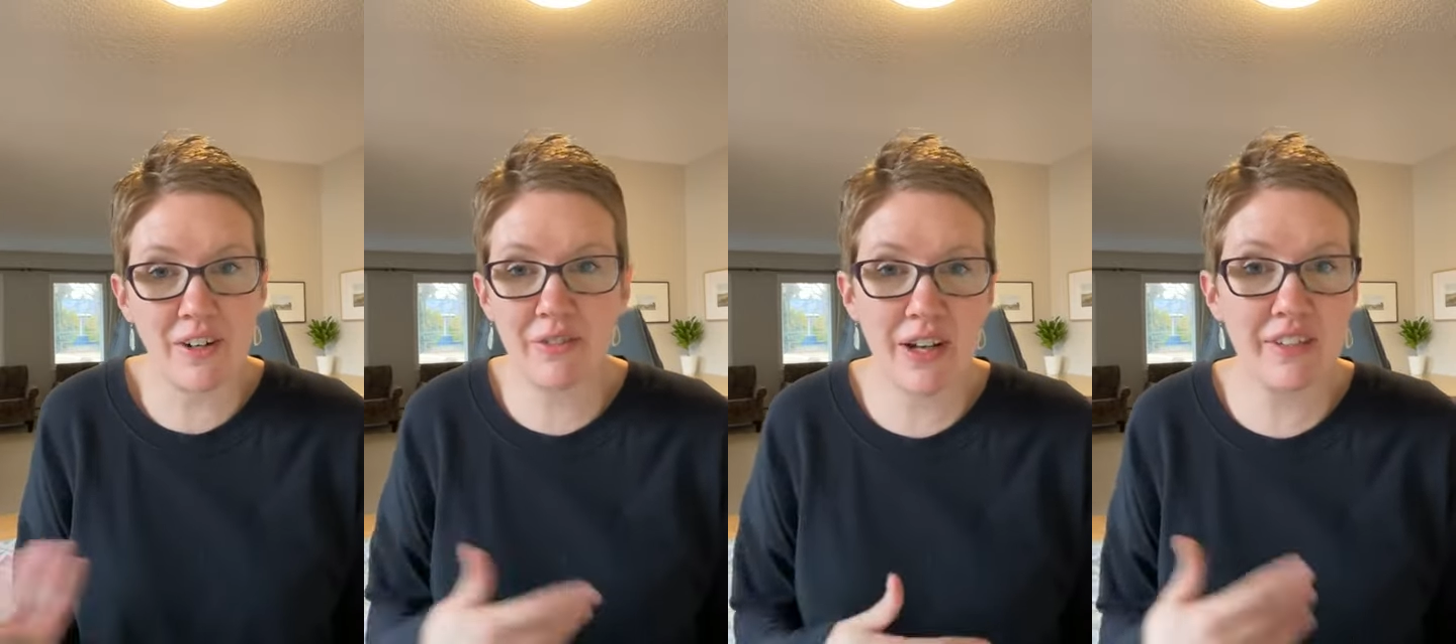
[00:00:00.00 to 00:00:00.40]

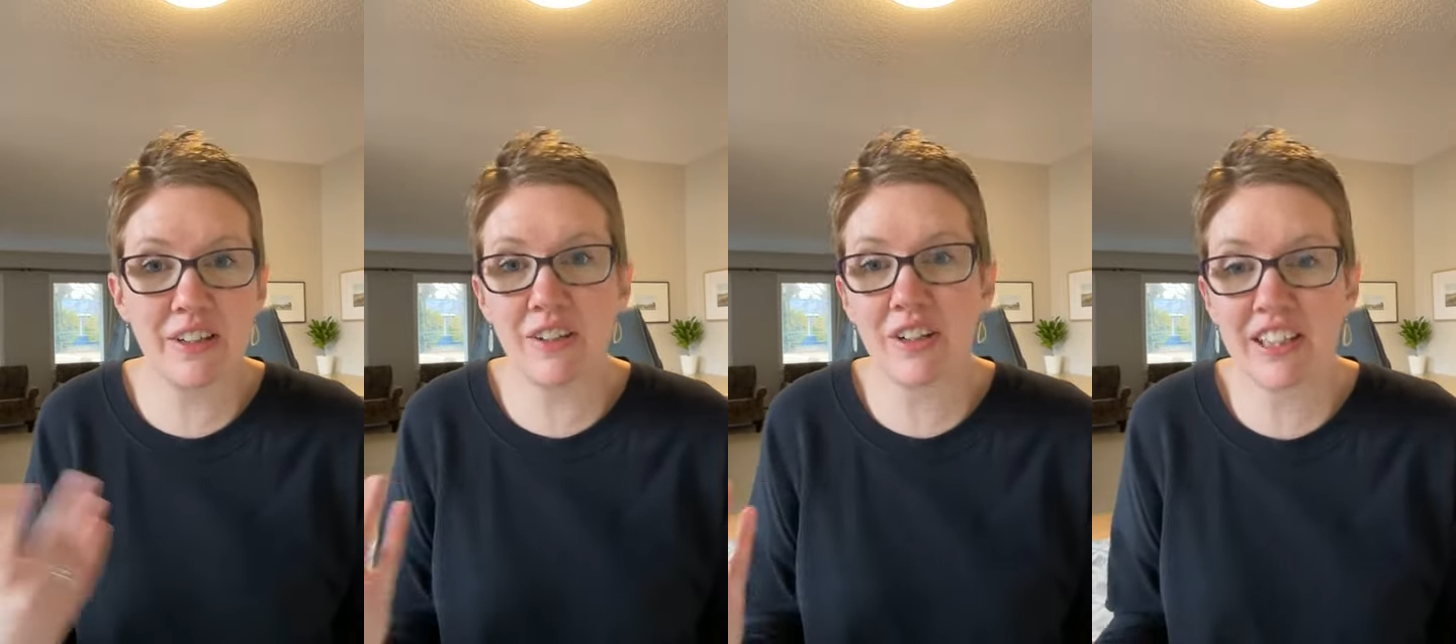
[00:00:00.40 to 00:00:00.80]
If you have a
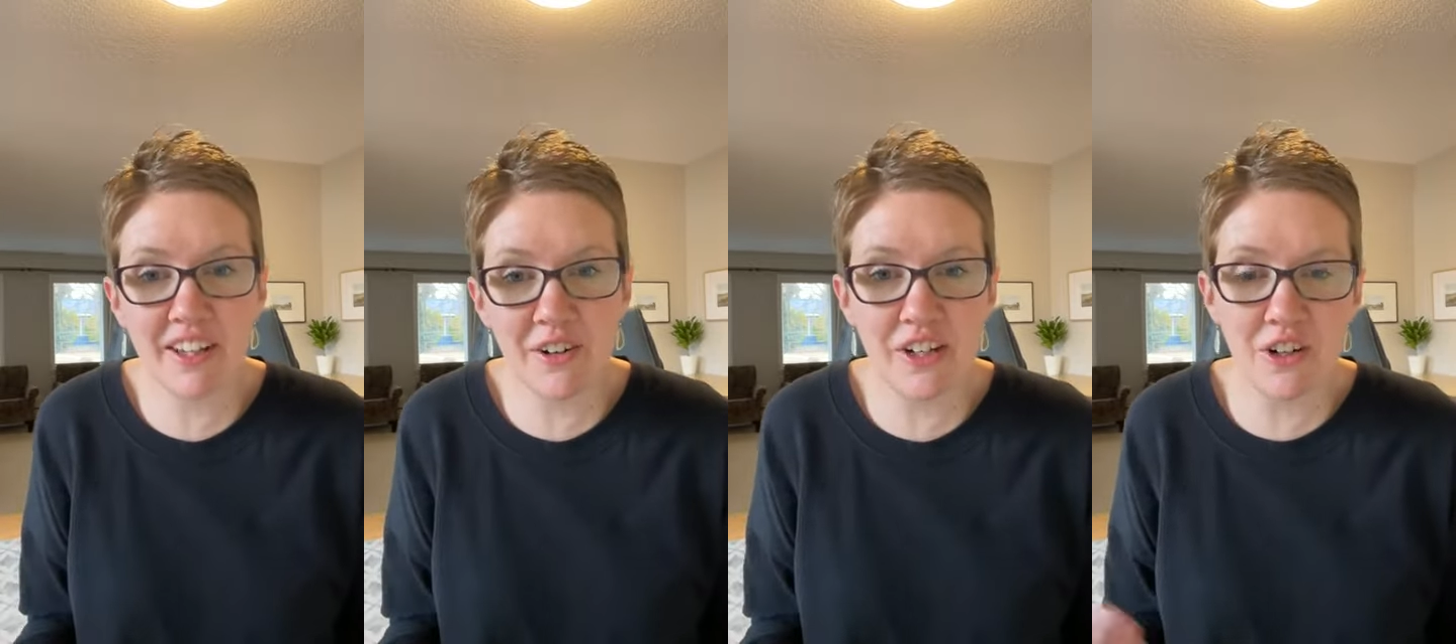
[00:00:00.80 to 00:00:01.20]
little
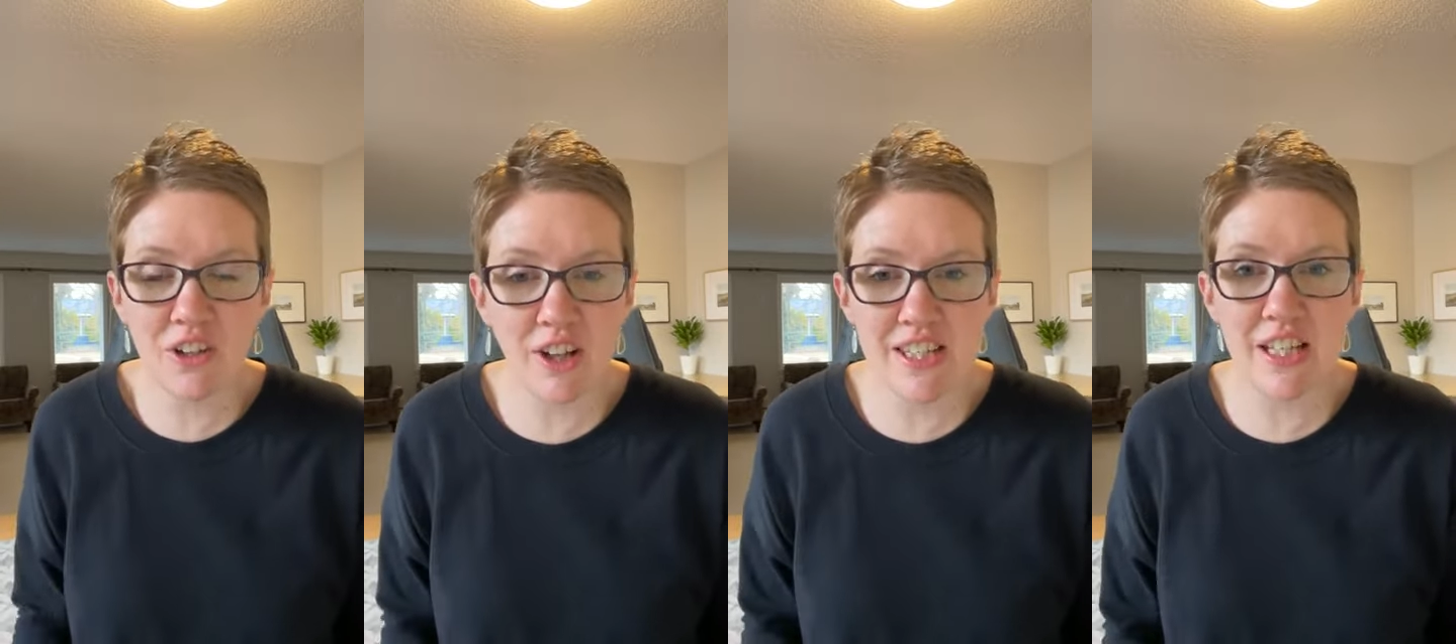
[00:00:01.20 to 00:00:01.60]
clutter in your
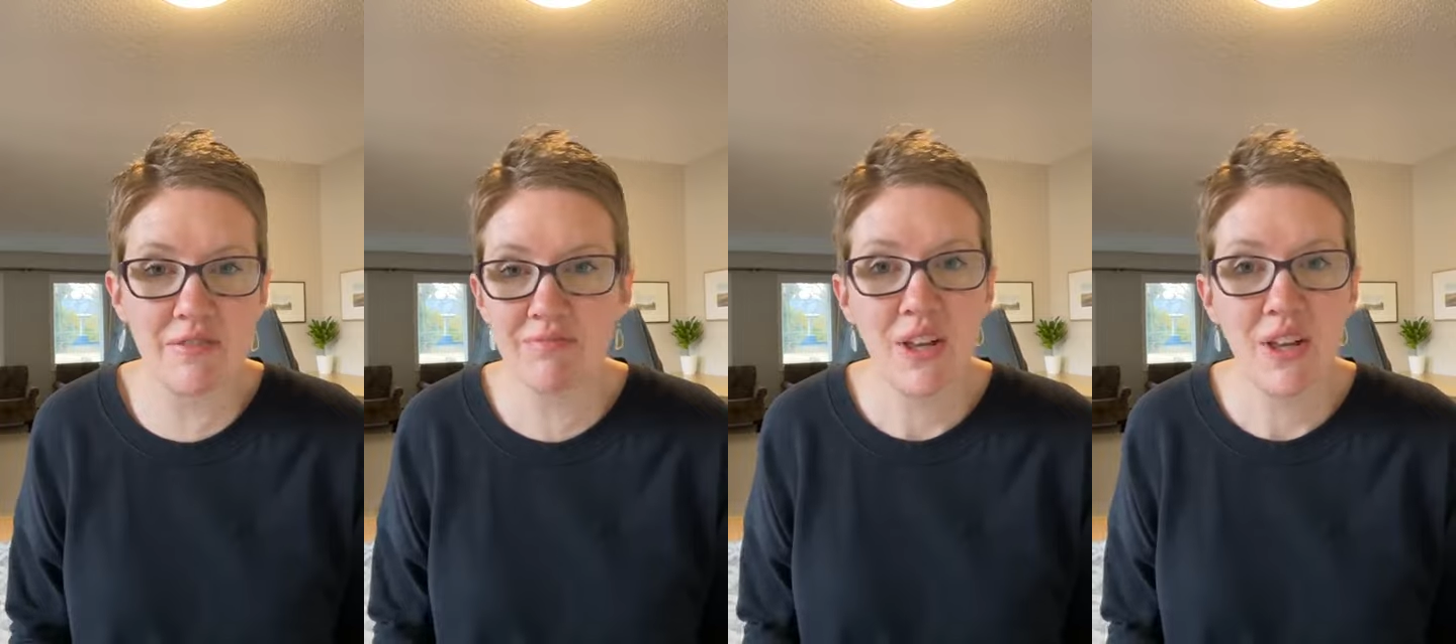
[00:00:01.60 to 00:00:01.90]
closet,